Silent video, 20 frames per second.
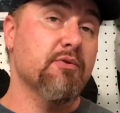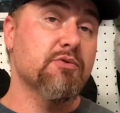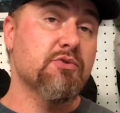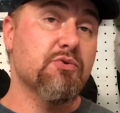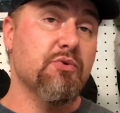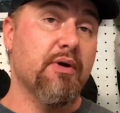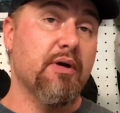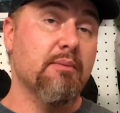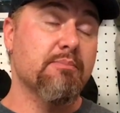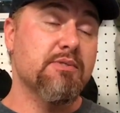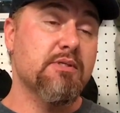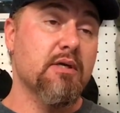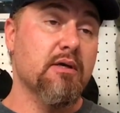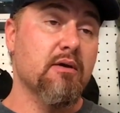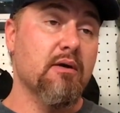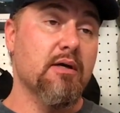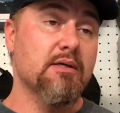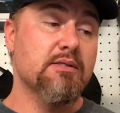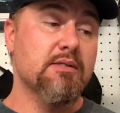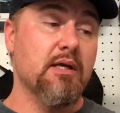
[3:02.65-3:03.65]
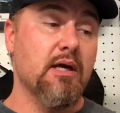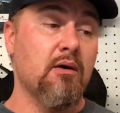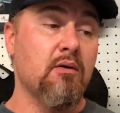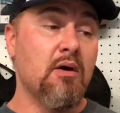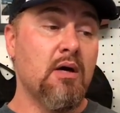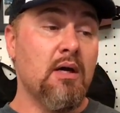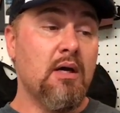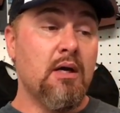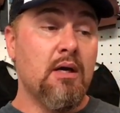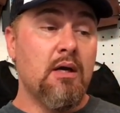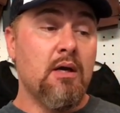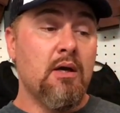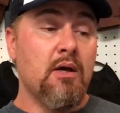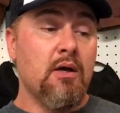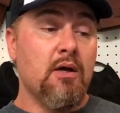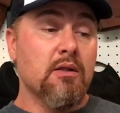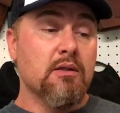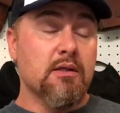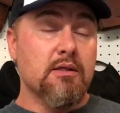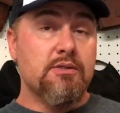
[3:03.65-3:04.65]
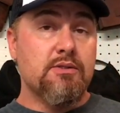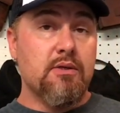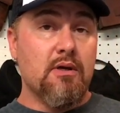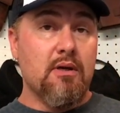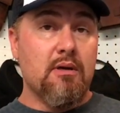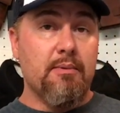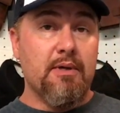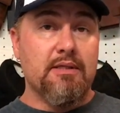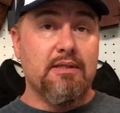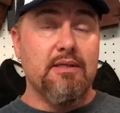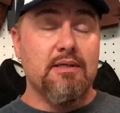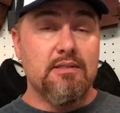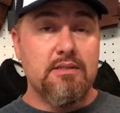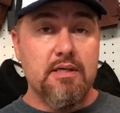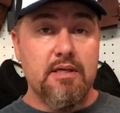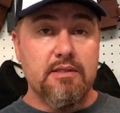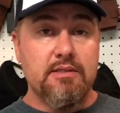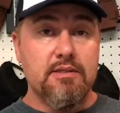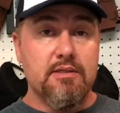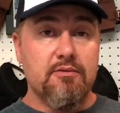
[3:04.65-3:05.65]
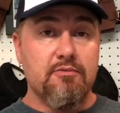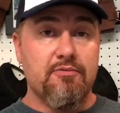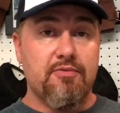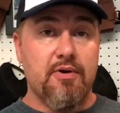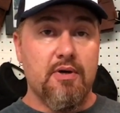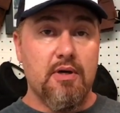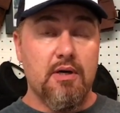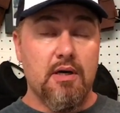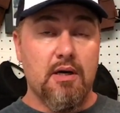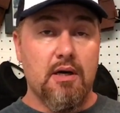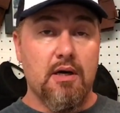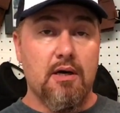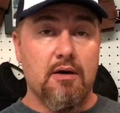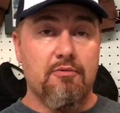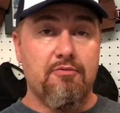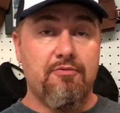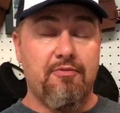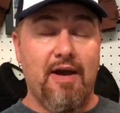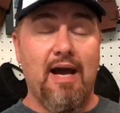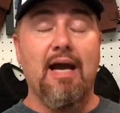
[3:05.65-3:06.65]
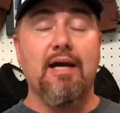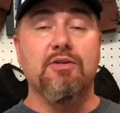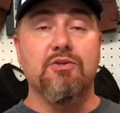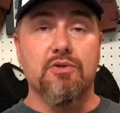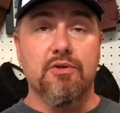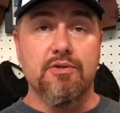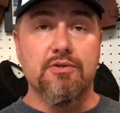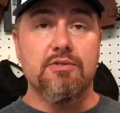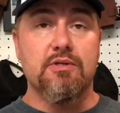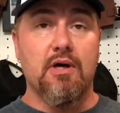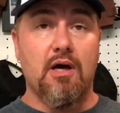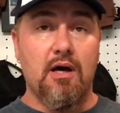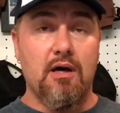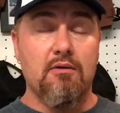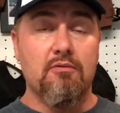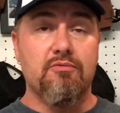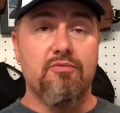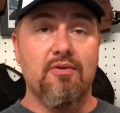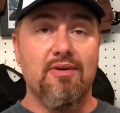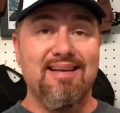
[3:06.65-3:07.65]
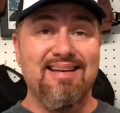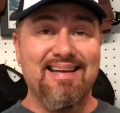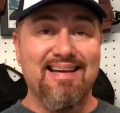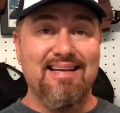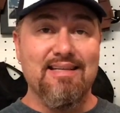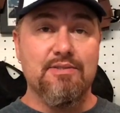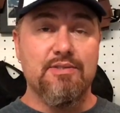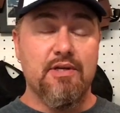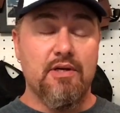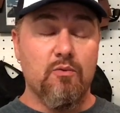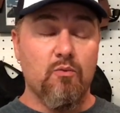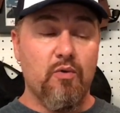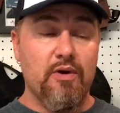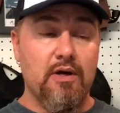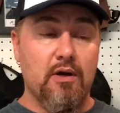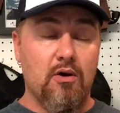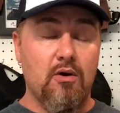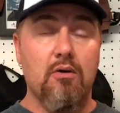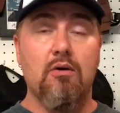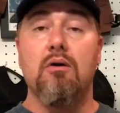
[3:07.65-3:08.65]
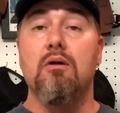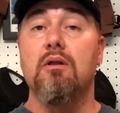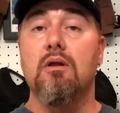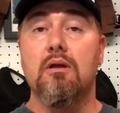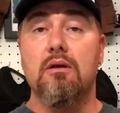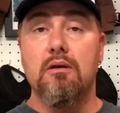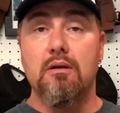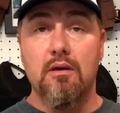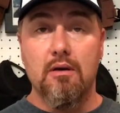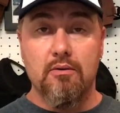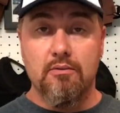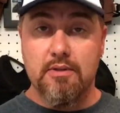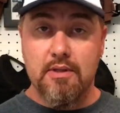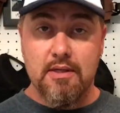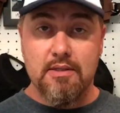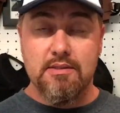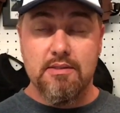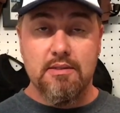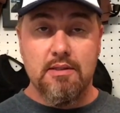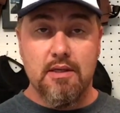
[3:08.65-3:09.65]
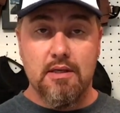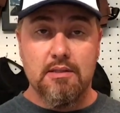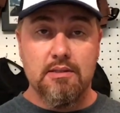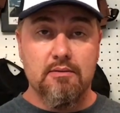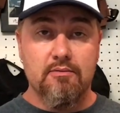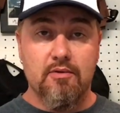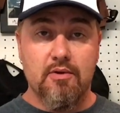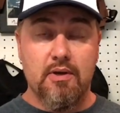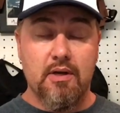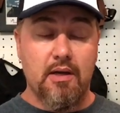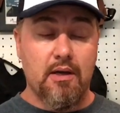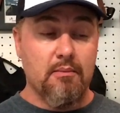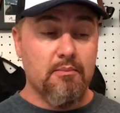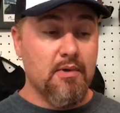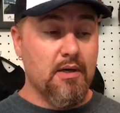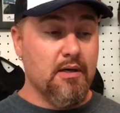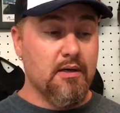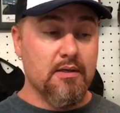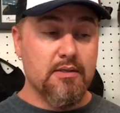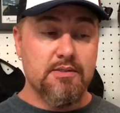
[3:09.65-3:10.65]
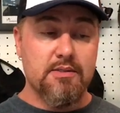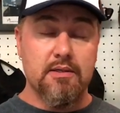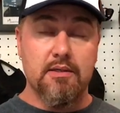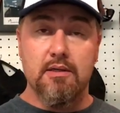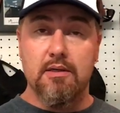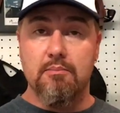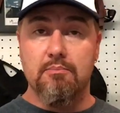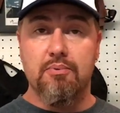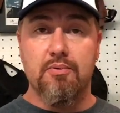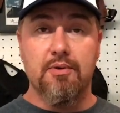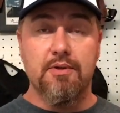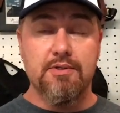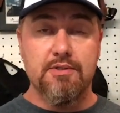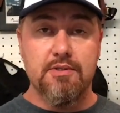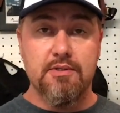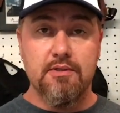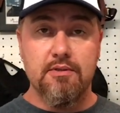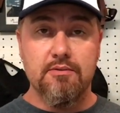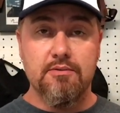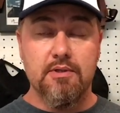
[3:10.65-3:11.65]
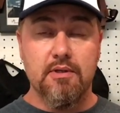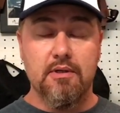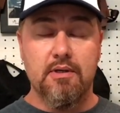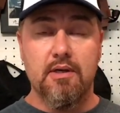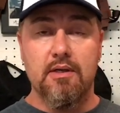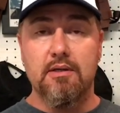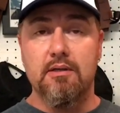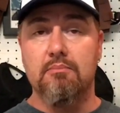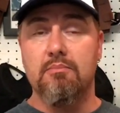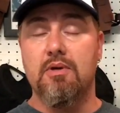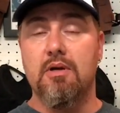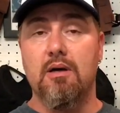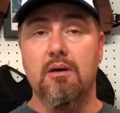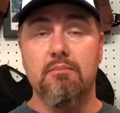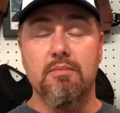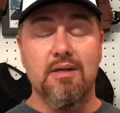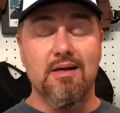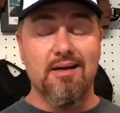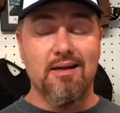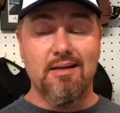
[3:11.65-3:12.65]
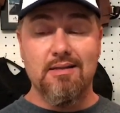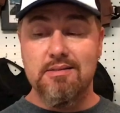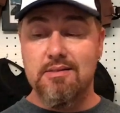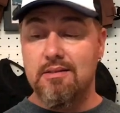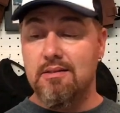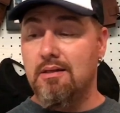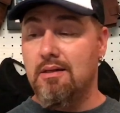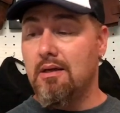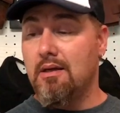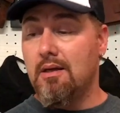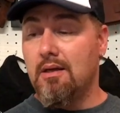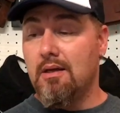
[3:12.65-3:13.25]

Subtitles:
you as straight up cigarettes. Now, let's talk about the addictive factors of nicotine. We all know that it's addictive, okay? I'm not gonna sit here and preach to you till kingdom come that it isn't,